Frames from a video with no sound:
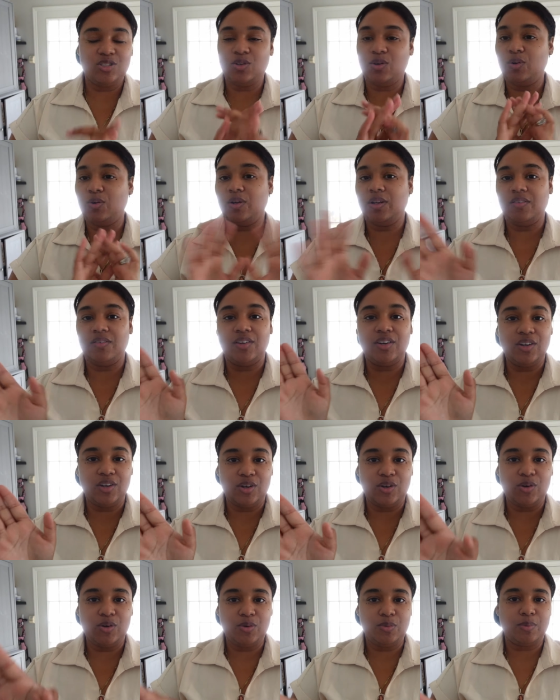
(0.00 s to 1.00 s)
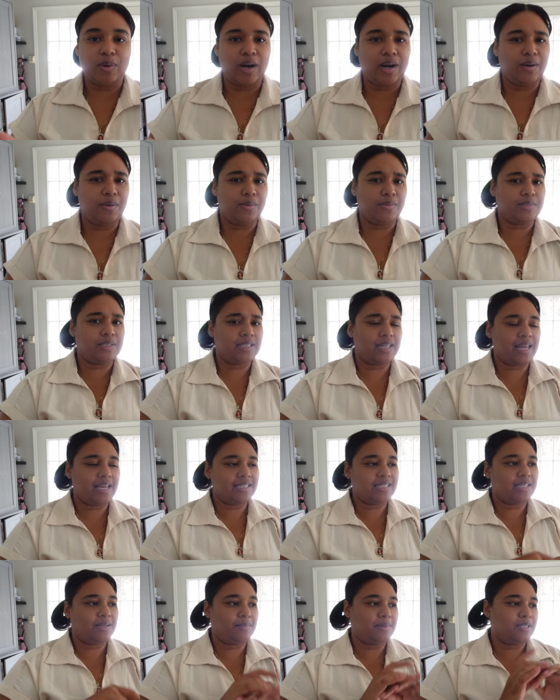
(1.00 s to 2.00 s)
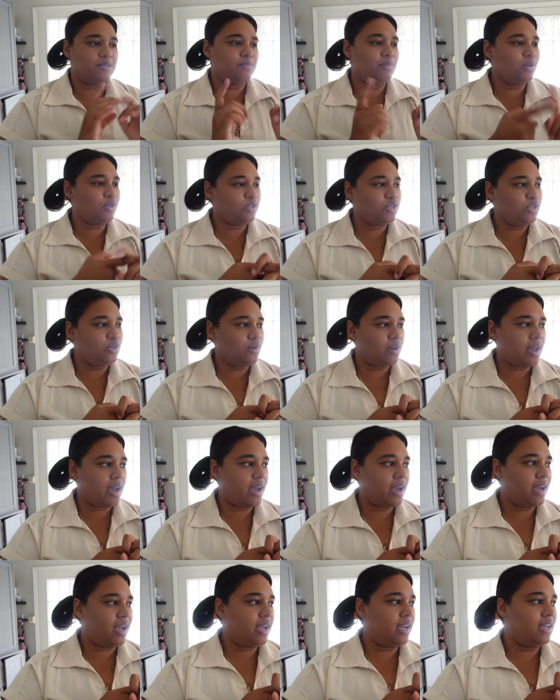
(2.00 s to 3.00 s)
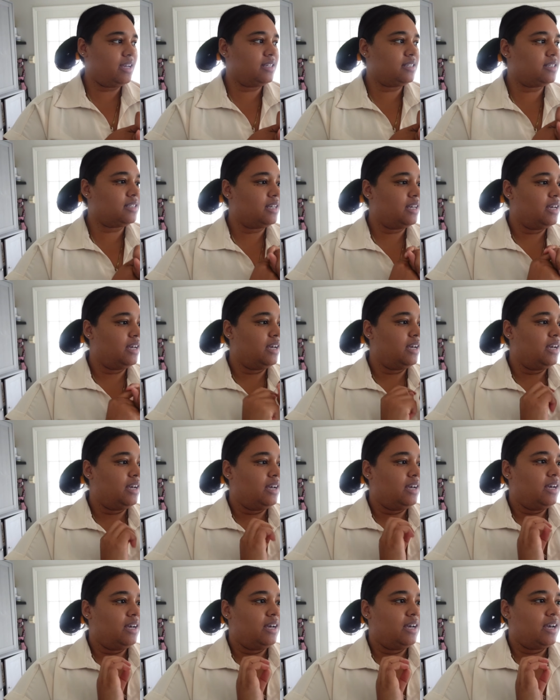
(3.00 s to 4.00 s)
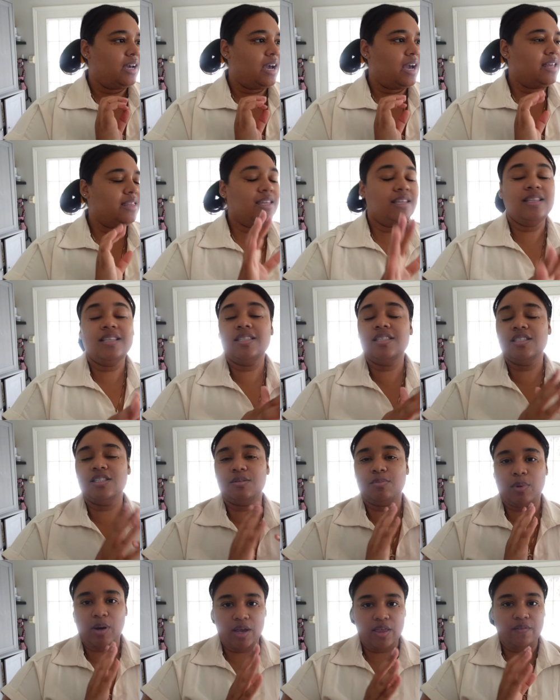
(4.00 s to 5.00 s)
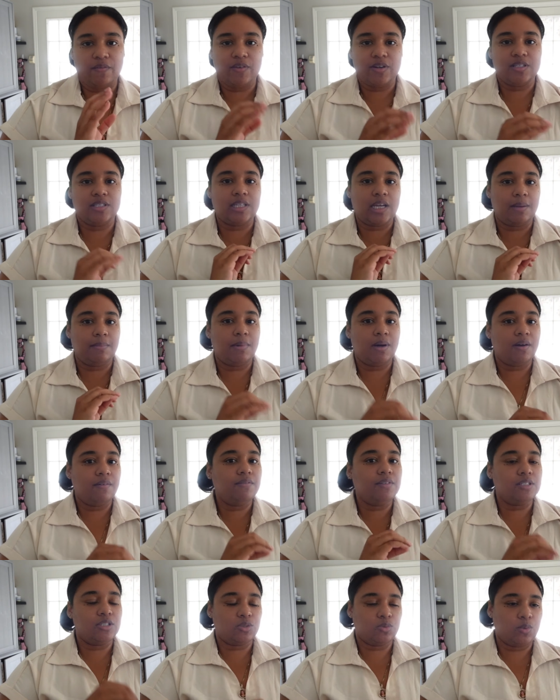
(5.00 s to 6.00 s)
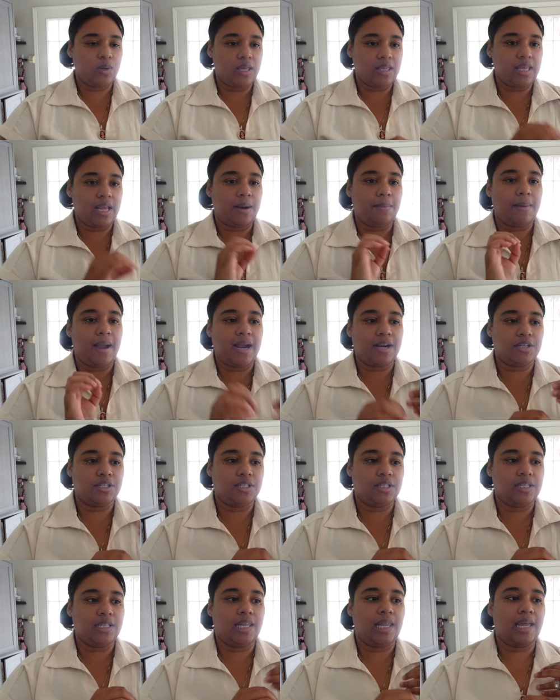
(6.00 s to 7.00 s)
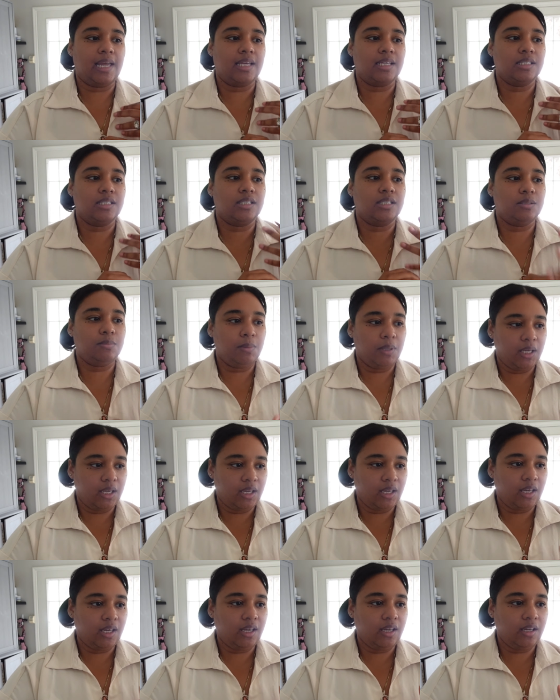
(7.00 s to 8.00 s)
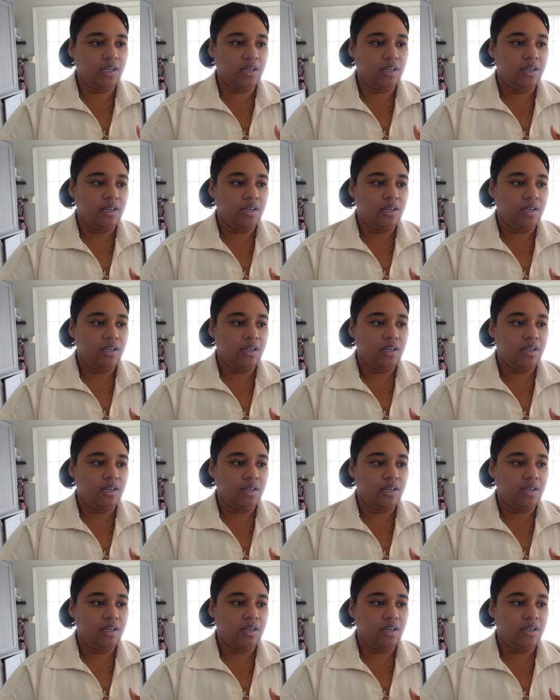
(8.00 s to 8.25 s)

don't even know probably when was the last time I spoke to you guys. I think this is probably the first time of this week that I'm actually like speaking.